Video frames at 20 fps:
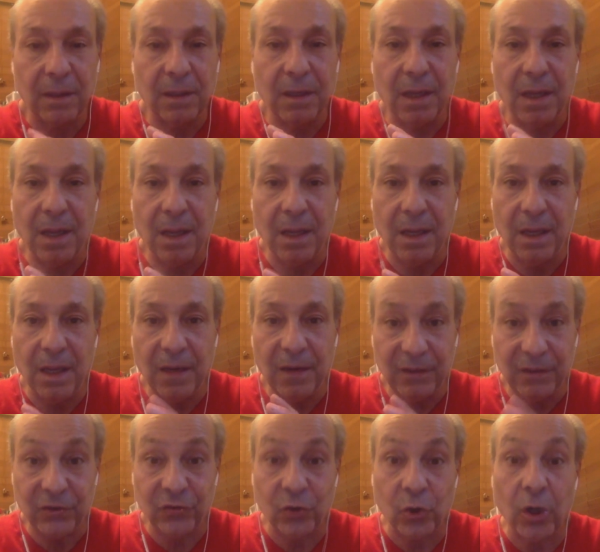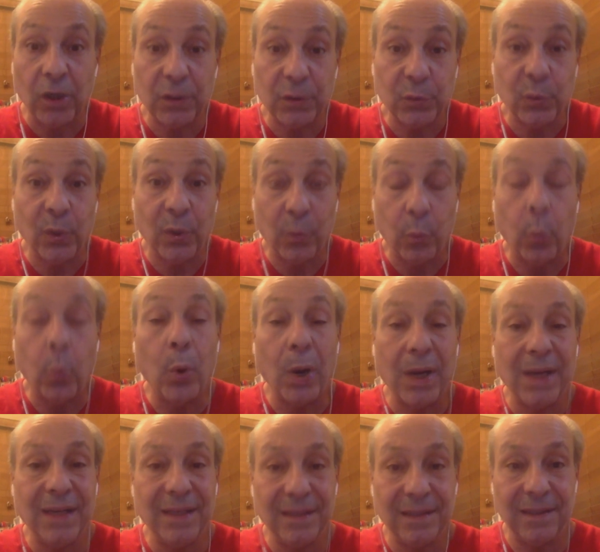it starts with what
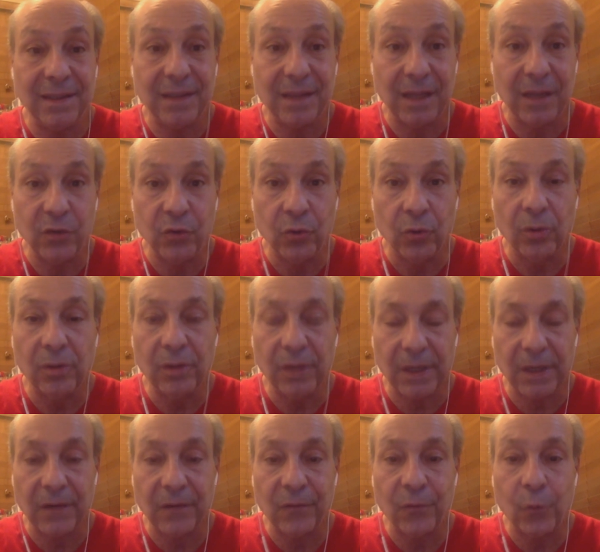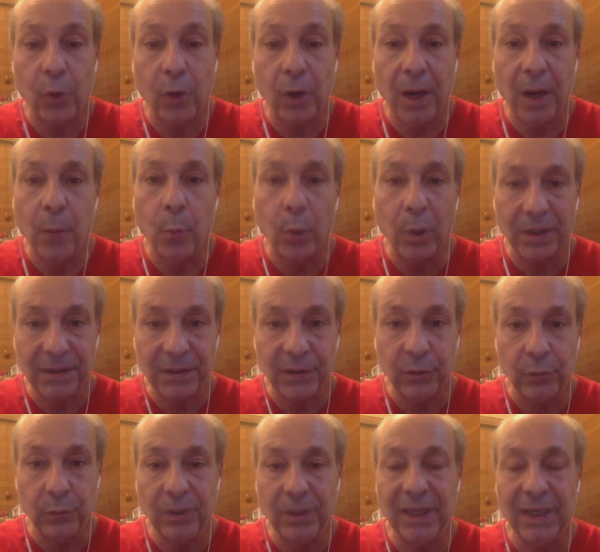is it that you're looking for and what do
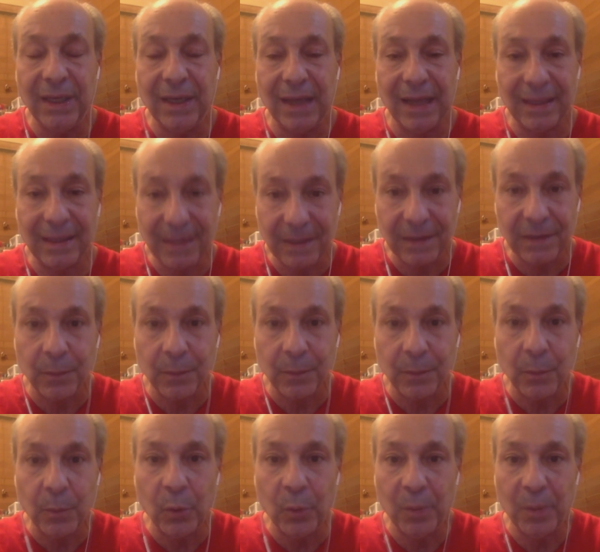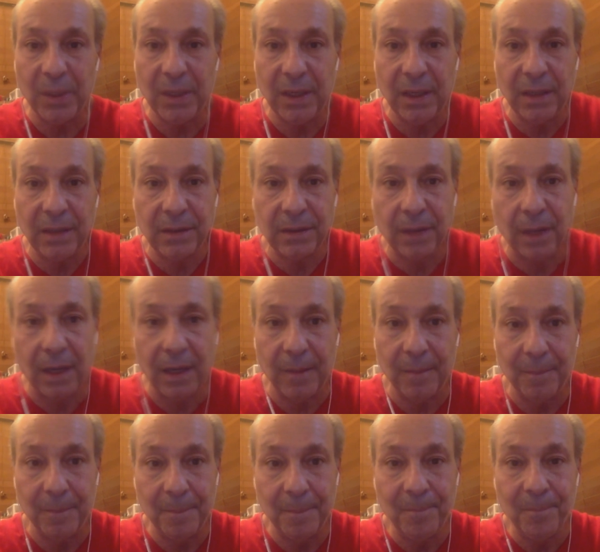you need at this moment in time.
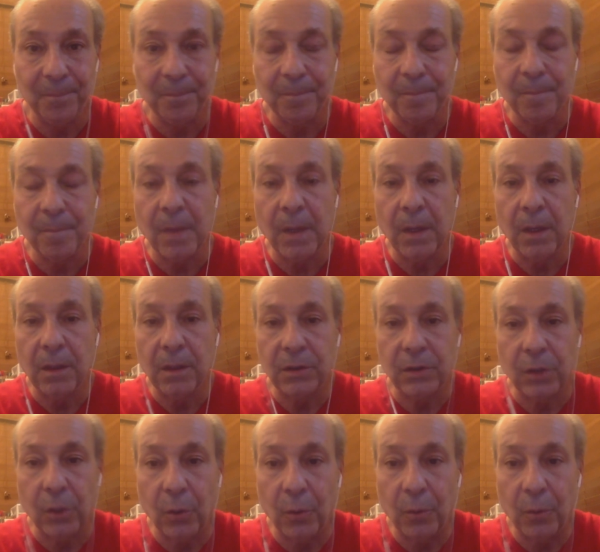So